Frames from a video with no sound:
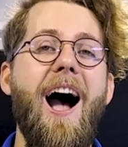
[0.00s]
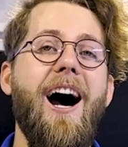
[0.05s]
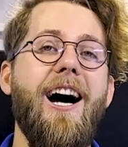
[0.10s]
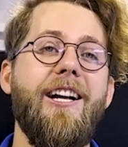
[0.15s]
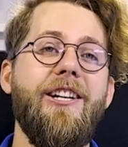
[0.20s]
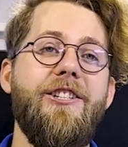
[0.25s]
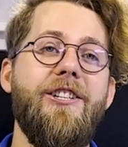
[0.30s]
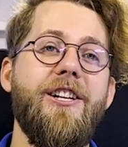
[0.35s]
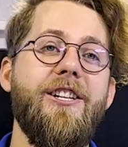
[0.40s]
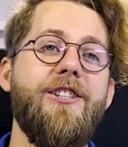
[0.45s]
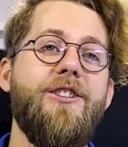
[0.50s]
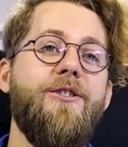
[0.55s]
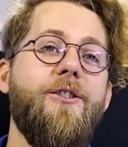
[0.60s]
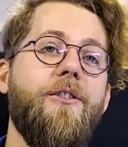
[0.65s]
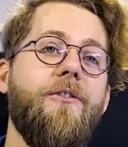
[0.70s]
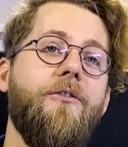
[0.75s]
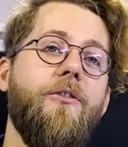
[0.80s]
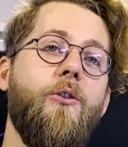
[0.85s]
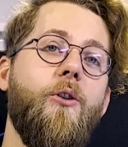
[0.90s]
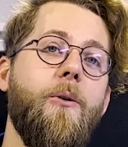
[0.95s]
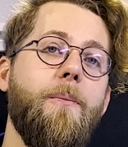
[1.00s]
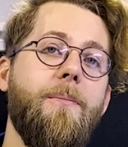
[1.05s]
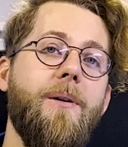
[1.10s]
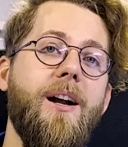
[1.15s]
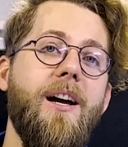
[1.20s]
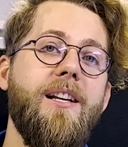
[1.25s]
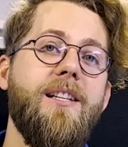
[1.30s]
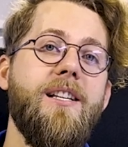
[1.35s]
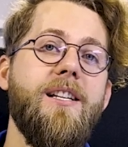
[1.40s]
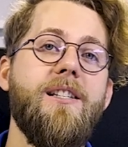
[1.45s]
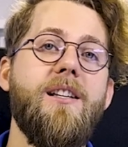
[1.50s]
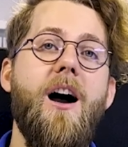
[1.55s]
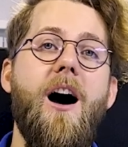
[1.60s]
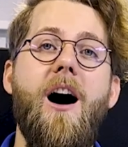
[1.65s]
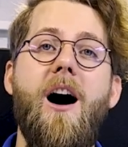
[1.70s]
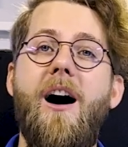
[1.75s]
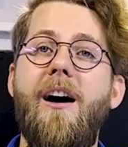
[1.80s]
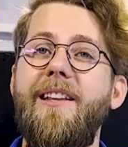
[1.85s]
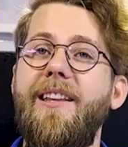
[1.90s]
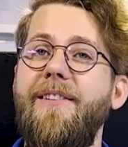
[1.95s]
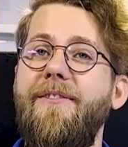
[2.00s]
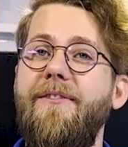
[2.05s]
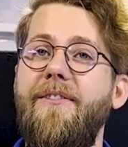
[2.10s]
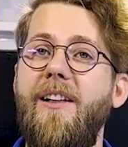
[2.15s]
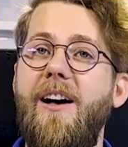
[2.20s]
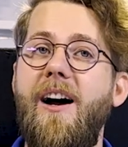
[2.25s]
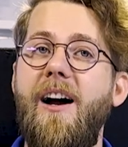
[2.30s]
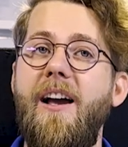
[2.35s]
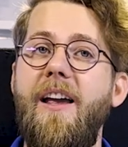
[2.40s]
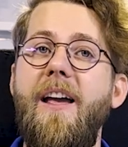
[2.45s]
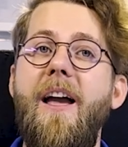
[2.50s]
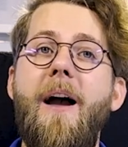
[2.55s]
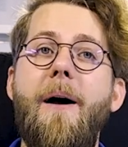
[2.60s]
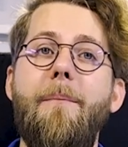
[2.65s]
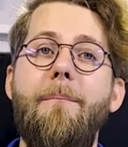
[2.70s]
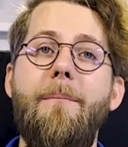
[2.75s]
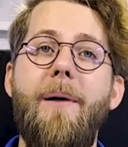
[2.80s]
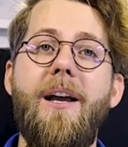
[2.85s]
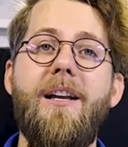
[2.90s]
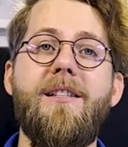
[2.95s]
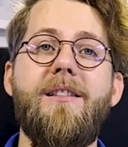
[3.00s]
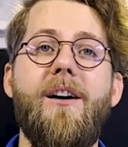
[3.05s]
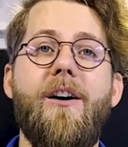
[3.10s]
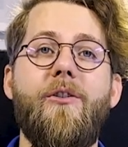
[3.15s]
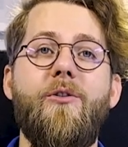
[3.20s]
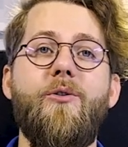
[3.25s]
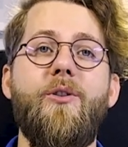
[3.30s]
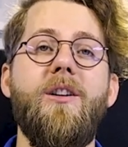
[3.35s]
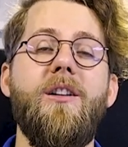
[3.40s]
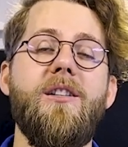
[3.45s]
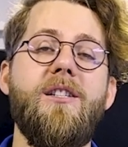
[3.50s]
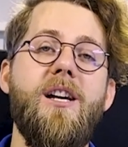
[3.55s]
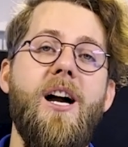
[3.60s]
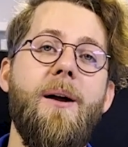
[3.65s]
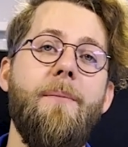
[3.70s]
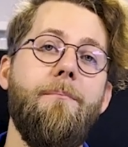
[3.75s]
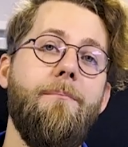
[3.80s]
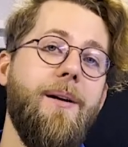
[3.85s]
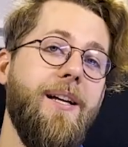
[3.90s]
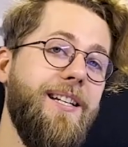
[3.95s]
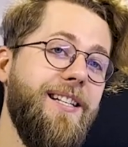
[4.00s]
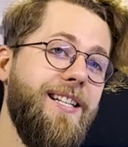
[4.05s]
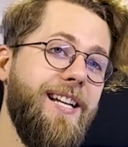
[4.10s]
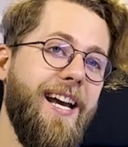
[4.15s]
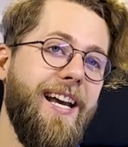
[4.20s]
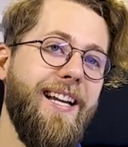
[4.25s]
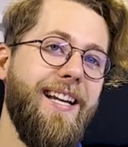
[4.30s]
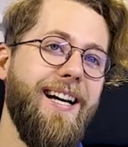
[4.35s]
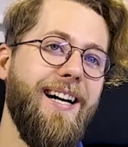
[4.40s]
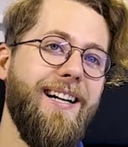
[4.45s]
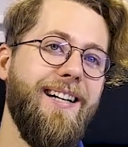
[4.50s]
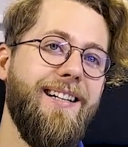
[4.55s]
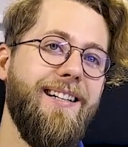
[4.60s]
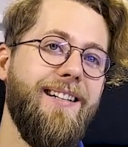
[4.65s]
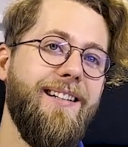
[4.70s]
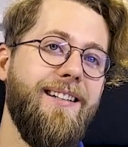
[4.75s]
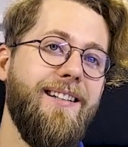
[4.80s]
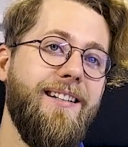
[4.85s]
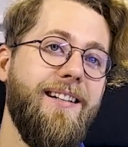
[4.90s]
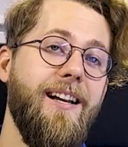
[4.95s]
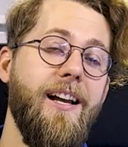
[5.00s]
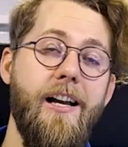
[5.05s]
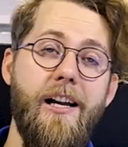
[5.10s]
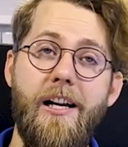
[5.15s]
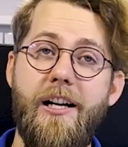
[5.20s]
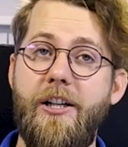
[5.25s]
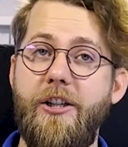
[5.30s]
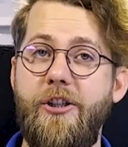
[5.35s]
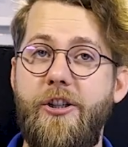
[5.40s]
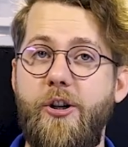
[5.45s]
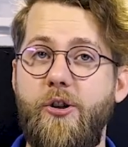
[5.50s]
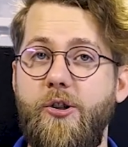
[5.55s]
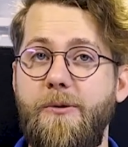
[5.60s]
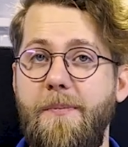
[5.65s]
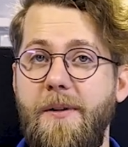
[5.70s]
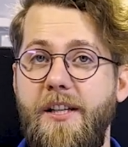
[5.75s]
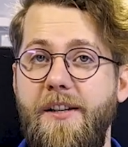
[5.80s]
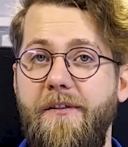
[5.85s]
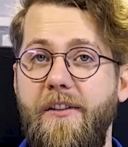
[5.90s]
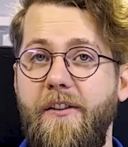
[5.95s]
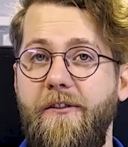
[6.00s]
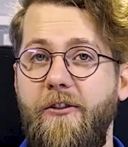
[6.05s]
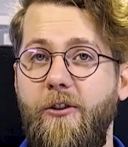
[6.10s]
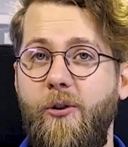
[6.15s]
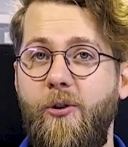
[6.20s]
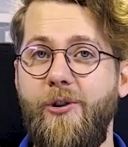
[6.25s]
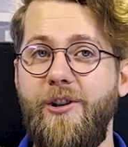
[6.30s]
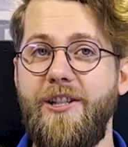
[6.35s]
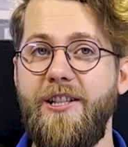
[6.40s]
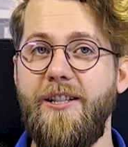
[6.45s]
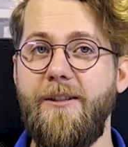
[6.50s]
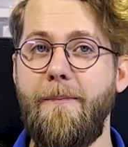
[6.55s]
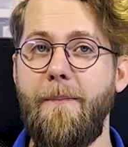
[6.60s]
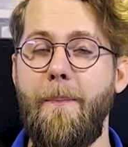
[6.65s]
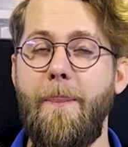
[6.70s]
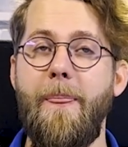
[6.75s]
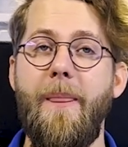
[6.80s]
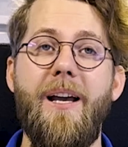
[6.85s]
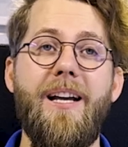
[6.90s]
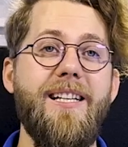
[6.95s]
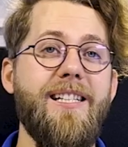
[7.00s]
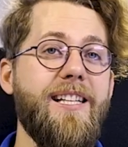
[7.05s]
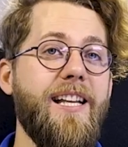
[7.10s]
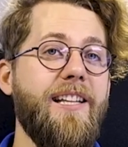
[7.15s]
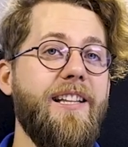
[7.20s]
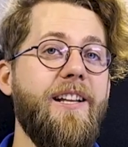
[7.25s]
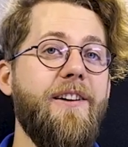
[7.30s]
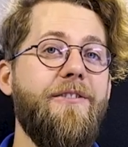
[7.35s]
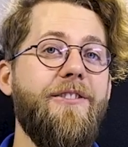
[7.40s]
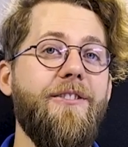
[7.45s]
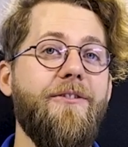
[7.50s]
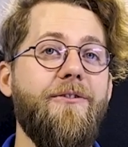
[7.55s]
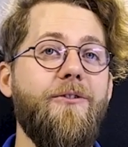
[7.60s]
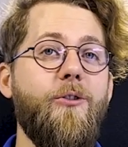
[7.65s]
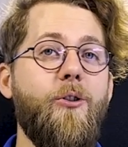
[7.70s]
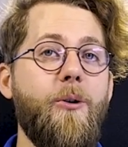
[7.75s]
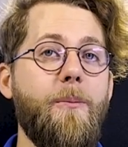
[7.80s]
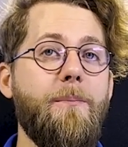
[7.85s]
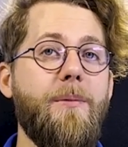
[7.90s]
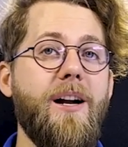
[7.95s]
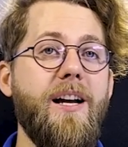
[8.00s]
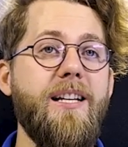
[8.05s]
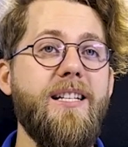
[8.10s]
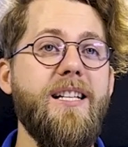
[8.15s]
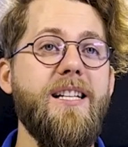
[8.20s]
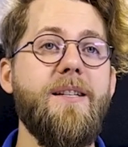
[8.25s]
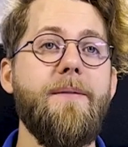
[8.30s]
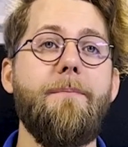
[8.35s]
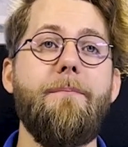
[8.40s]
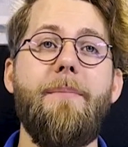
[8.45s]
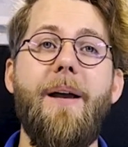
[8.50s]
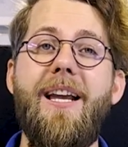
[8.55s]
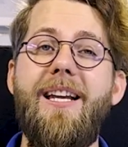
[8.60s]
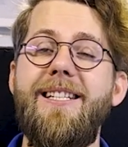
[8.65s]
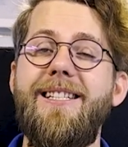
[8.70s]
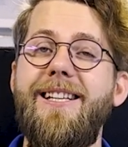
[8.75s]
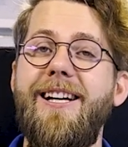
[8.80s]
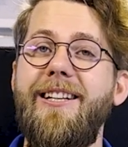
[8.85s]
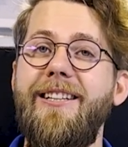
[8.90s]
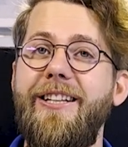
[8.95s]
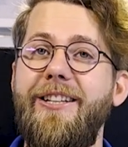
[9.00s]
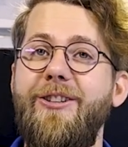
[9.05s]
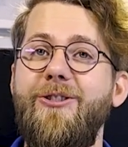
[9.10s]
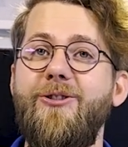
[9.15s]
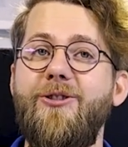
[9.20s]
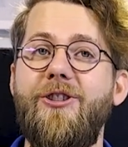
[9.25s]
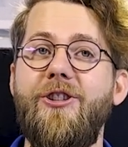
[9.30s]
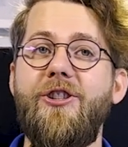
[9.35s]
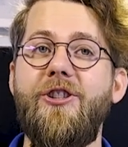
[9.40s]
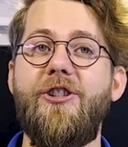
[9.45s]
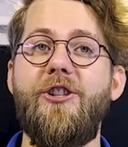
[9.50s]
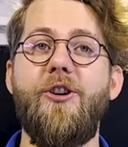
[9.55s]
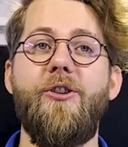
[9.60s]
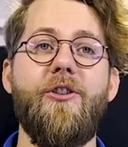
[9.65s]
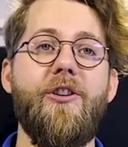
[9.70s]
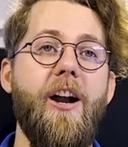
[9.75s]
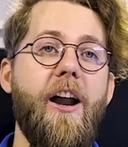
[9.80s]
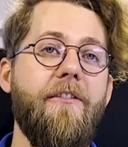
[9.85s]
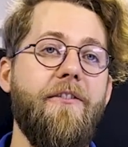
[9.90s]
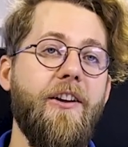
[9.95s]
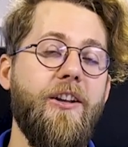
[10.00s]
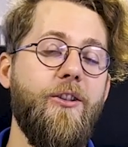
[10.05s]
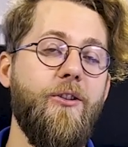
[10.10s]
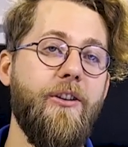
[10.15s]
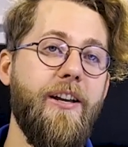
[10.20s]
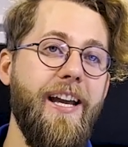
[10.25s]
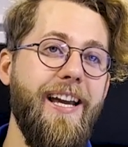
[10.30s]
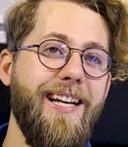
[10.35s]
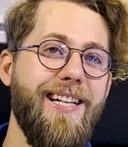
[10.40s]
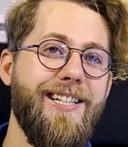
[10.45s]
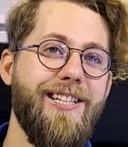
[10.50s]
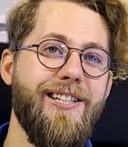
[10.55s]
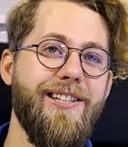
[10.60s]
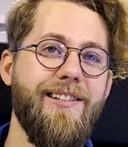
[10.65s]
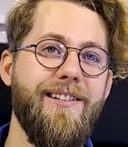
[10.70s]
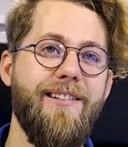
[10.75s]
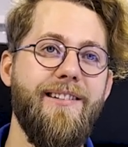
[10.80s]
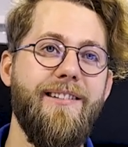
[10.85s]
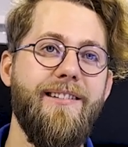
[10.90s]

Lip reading: Adjust your floor prices on the fly based on real-time bid data. Geo-specific floors. Set different floor prices based on the user's geographic location.